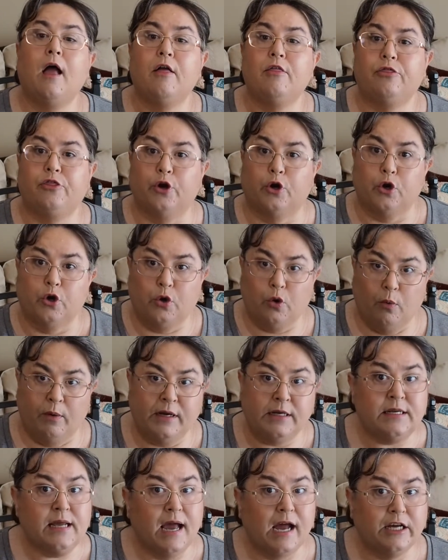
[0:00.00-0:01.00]
They're
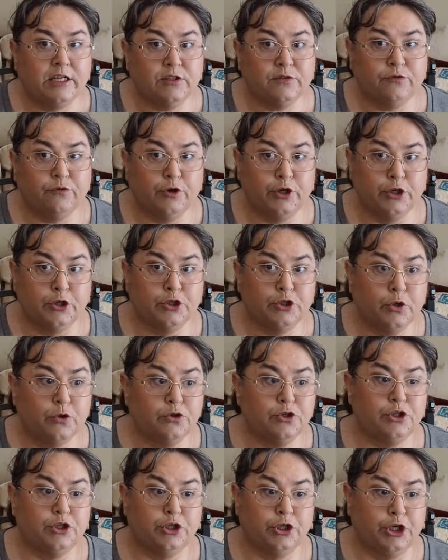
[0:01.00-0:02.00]
going to ask for your social
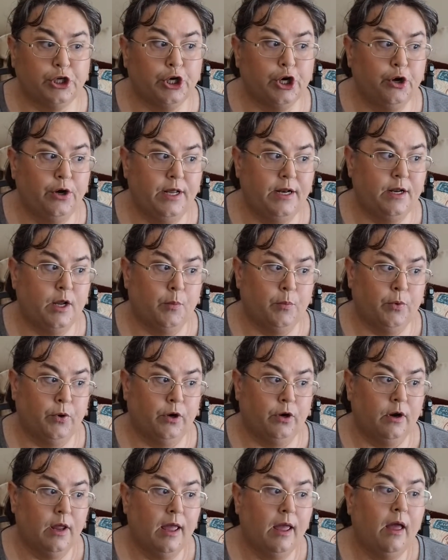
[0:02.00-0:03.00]
security number.